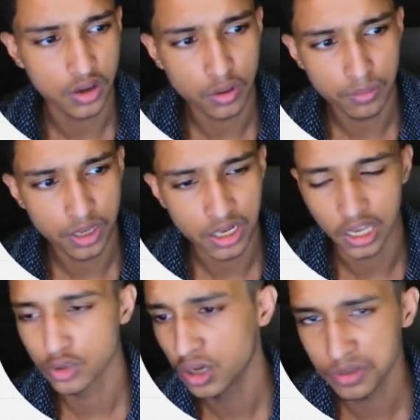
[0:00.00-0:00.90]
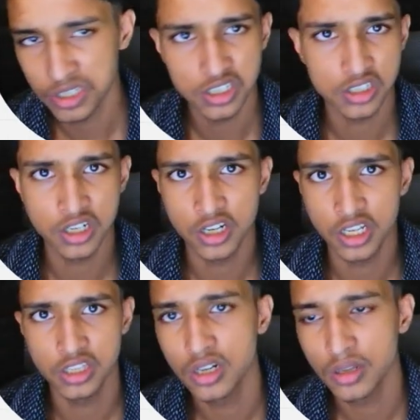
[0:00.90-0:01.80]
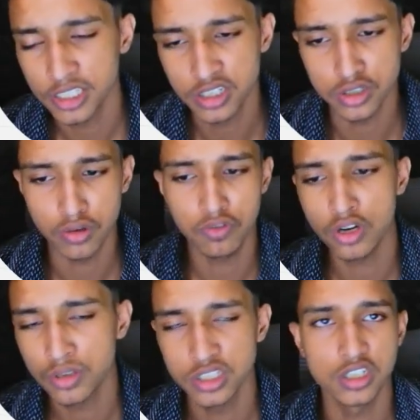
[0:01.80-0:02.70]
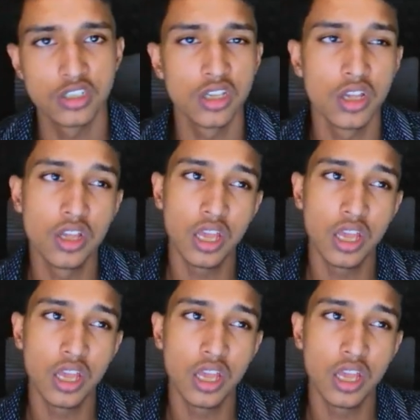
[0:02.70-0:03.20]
Could be like 20 messages in a day, 30 messages, or 40 messages.